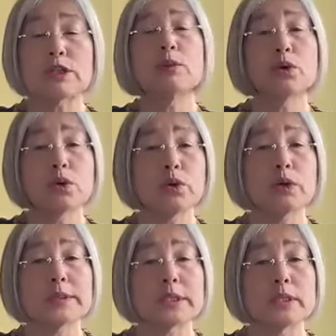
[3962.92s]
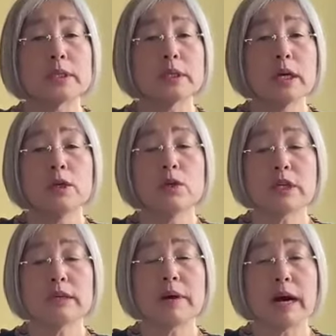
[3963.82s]
small groups, you
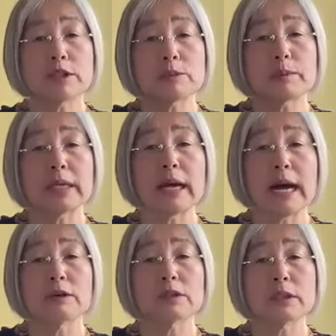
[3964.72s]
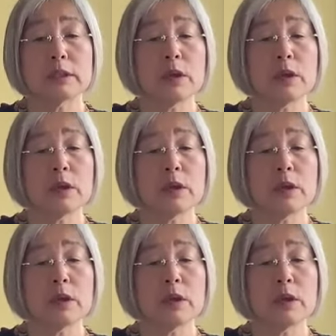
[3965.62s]
give out, spread out,